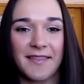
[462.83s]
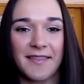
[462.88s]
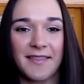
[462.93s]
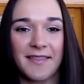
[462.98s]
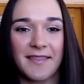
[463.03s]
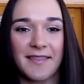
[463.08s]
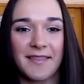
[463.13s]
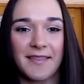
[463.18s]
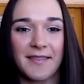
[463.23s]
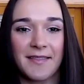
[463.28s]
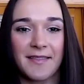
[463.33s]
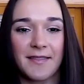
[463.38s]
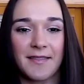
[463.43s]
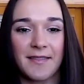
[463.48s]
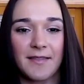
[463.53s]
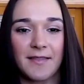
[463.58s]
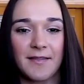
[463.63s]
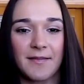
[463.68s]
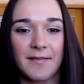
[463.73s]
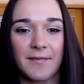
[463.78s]

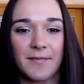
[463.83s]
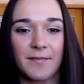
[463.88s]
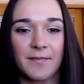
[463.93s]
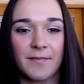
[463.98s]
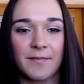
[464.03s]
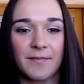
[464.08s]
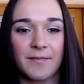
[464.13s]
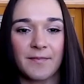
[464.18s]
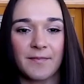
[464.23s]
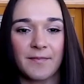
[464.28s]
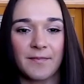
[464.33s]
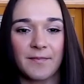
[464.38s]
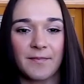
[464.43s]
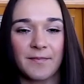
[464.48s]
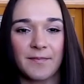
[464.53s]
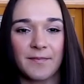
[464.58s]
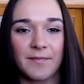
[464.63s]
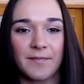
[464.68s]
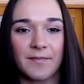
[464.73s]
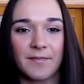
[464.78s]

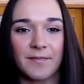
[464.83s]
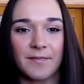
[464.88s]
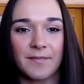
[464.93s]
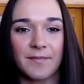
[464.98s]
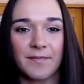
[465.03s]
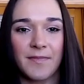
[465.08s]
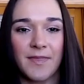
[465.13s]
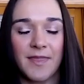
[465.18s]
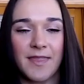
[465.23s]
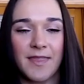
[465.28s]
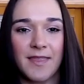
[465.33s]
This person isn't speaking.